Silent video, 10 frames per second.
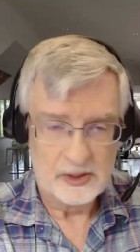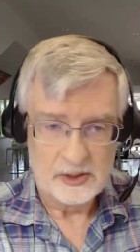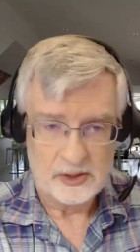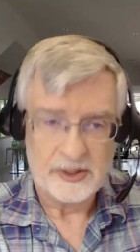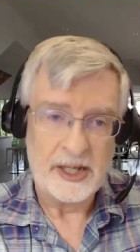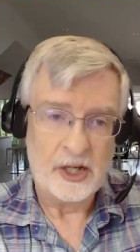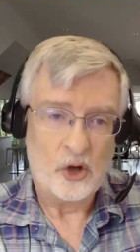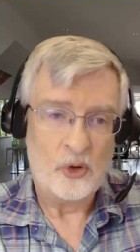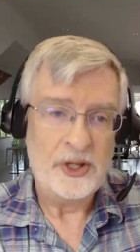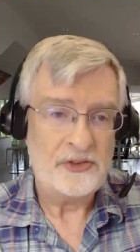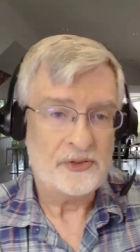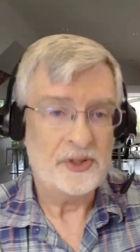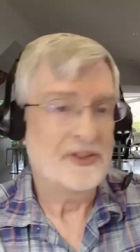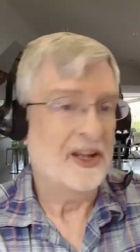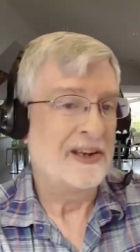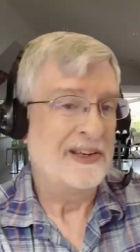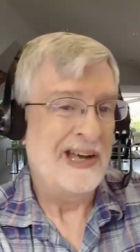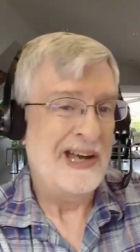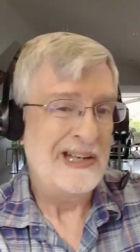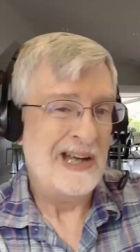because they can go in history and say,
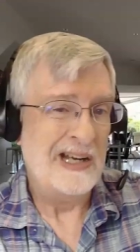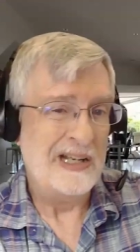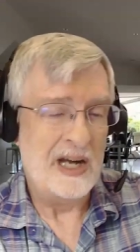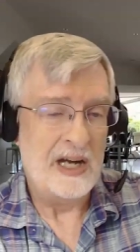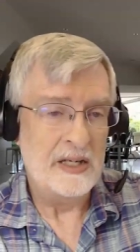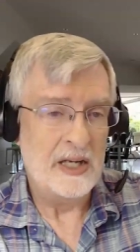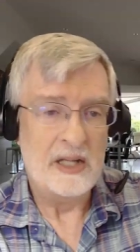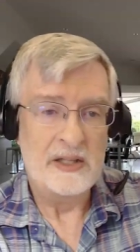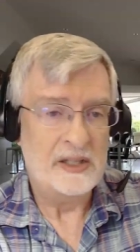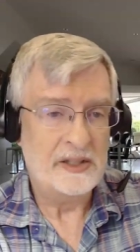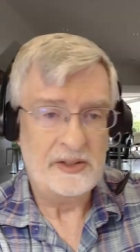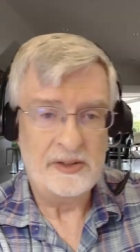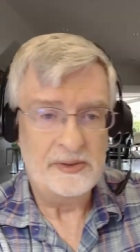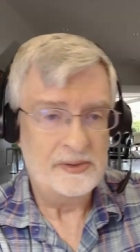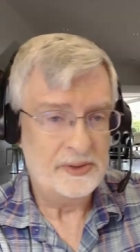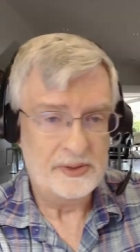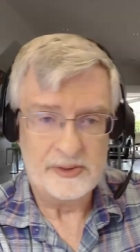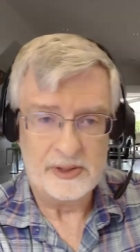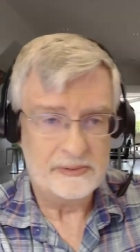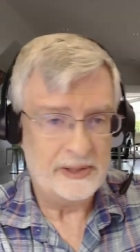nah, nah, nah, nah, nah, look, you, you
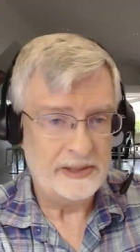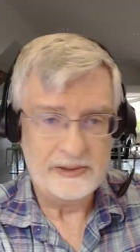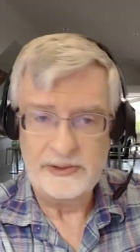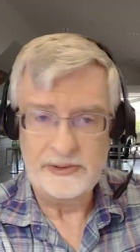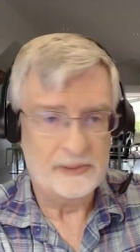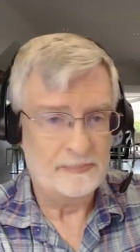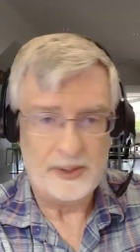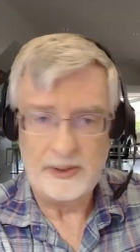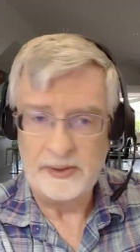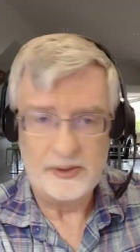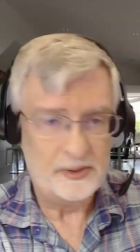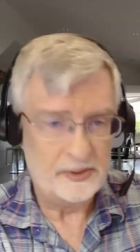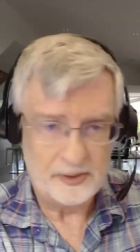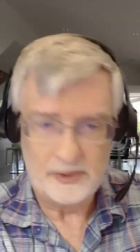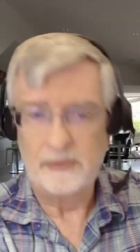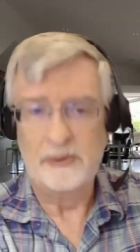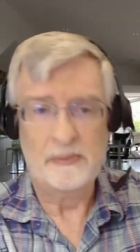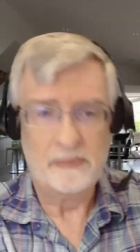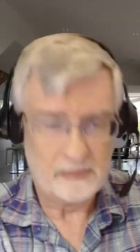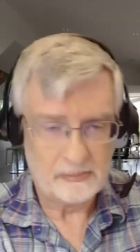are a racist, you are a bigot, you, blah,
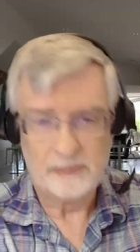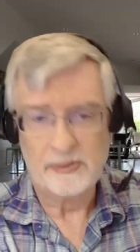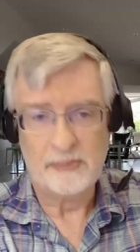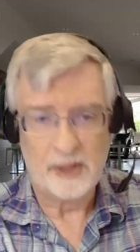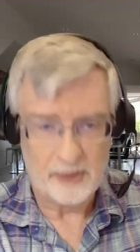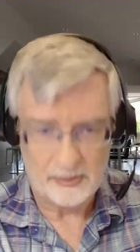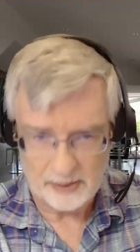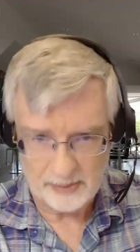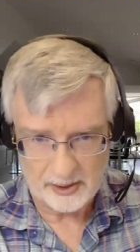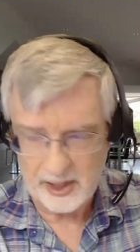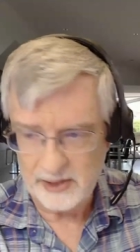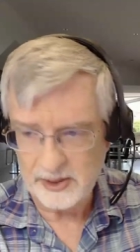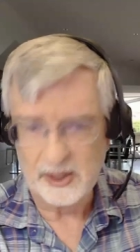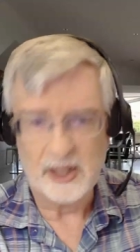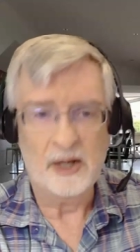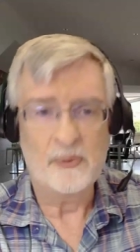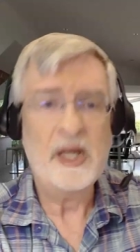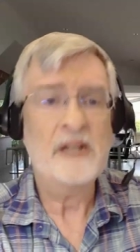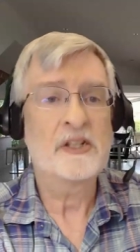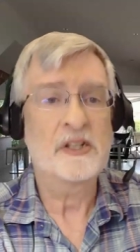blah, blah, blah, blah, blah, blah, blah, down the line. And we
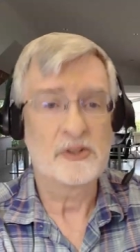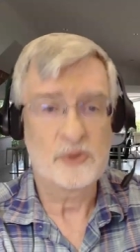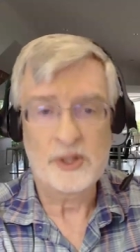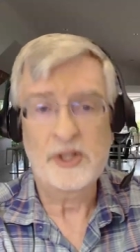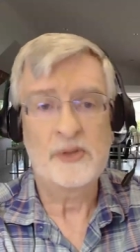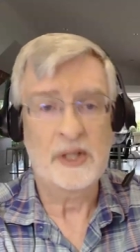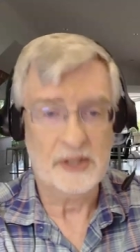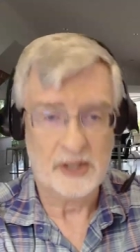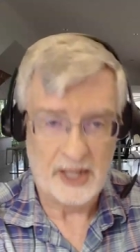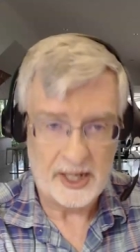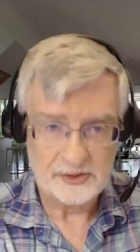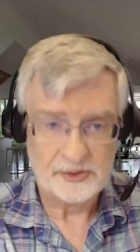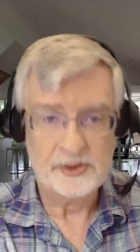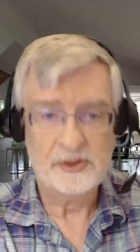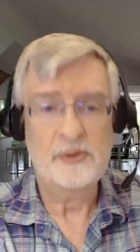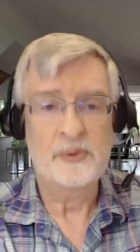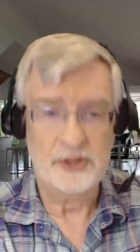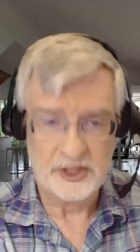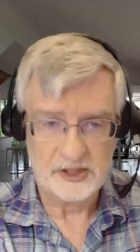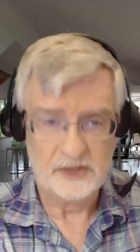have to destroy you. We have to cancel you. We're
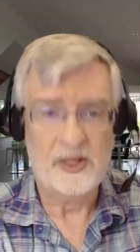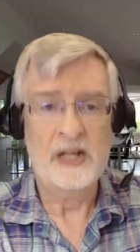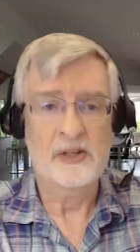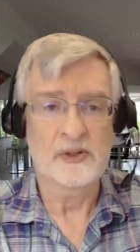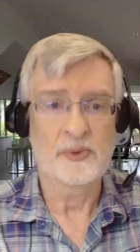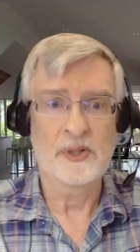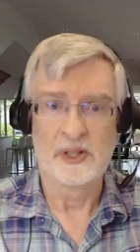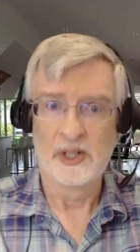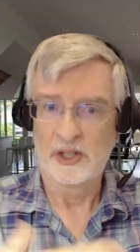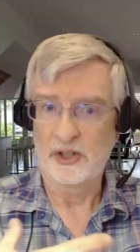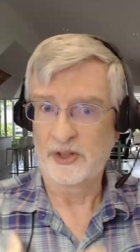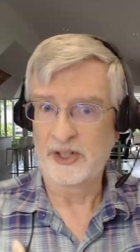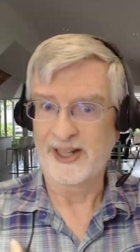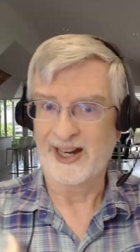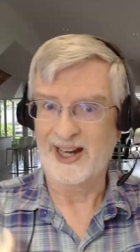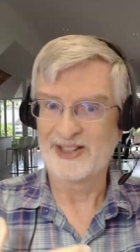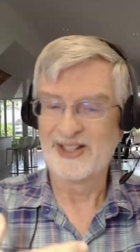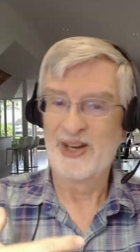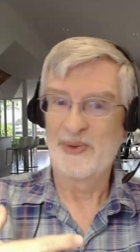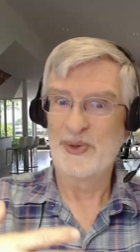justified because we're the good guys.
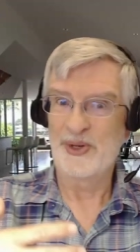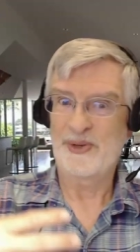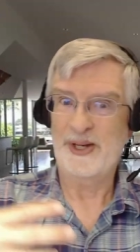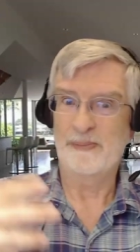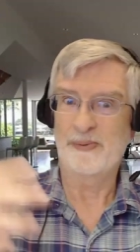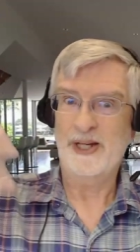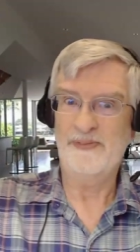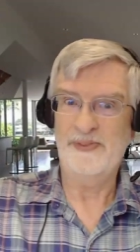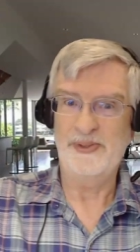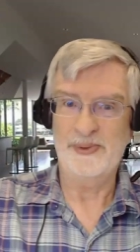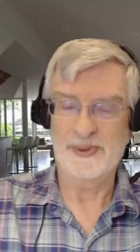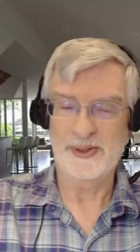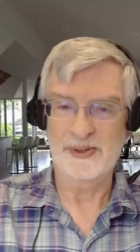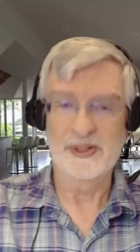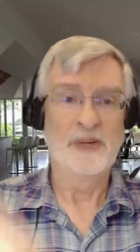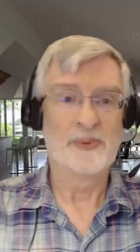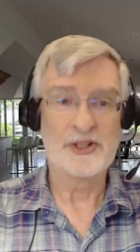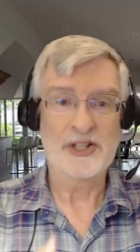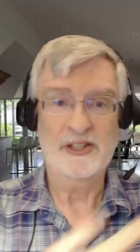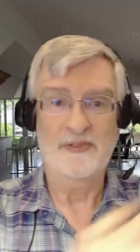We want to create a brave new world. We're
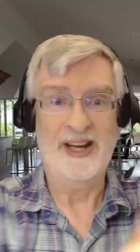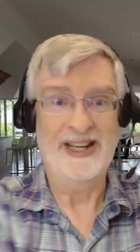justified to